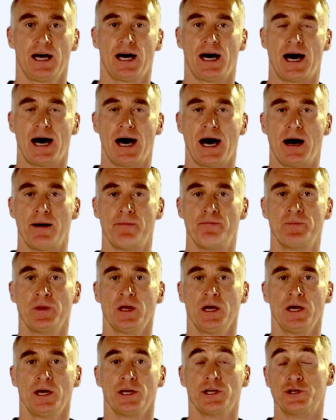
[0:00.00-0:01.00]

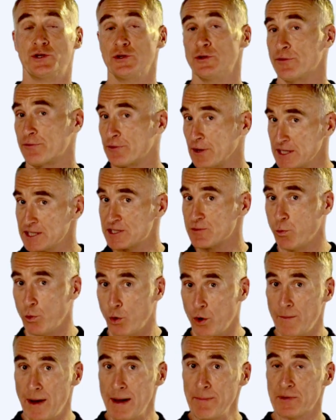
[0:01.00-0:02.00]
You do the friends
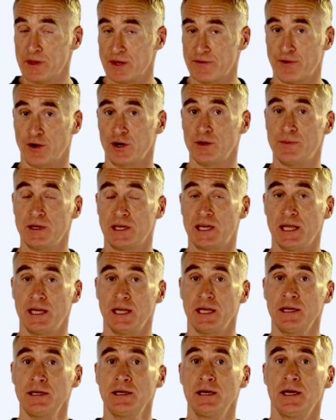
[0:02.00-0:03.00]
warm up at the very
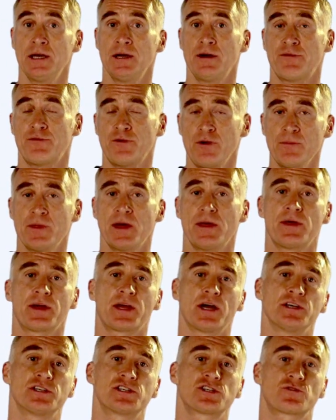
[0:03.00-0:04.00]
beginning. From there they
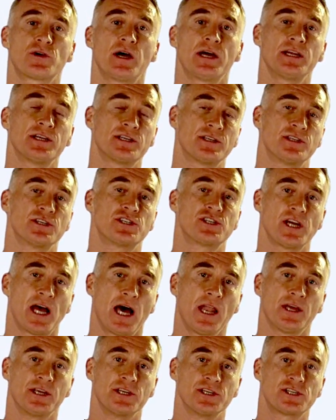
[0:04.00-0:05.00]
go straight into the
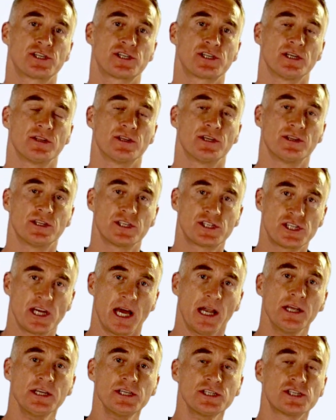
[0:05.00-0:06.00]
challenge. The
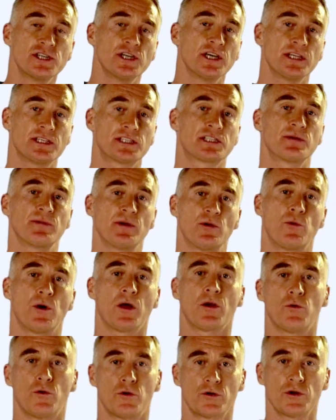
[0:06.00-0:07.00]
challenge needs to be
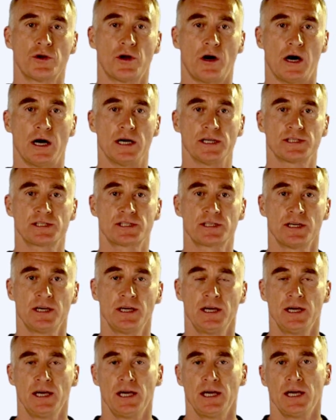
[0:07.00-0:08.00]
well organised.
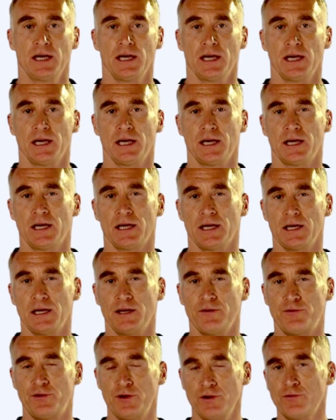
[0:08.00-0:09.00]

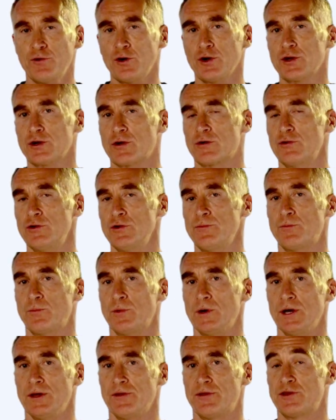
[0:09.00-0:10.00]
If you've got a group
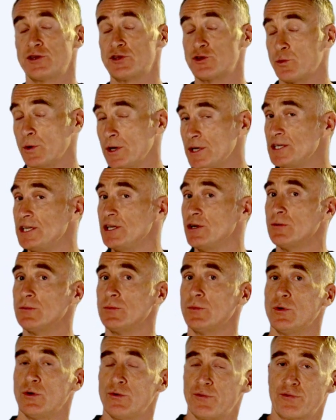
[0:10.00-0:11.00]
with 20 or
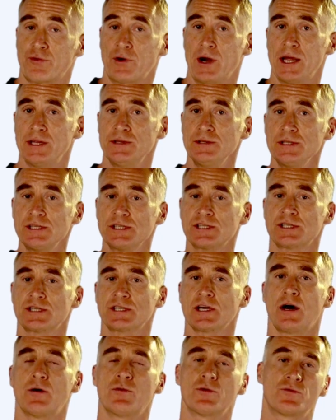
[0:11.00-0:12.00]
more
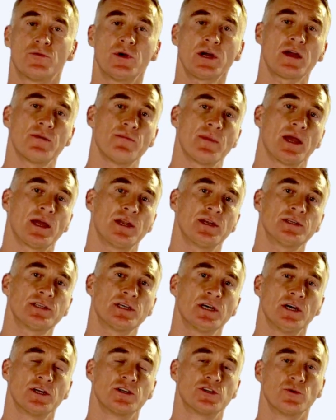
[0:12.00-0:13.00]
friends, I would recommend
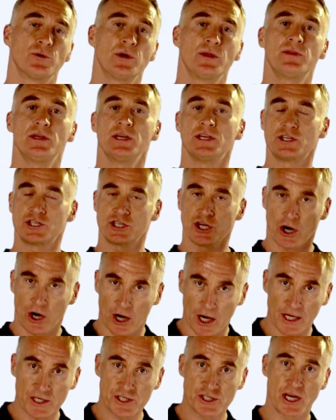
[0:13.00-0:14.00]
doing the
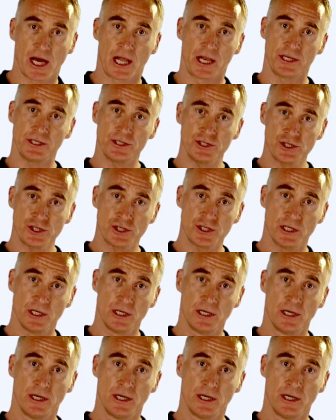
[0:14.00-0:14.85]
entire challenge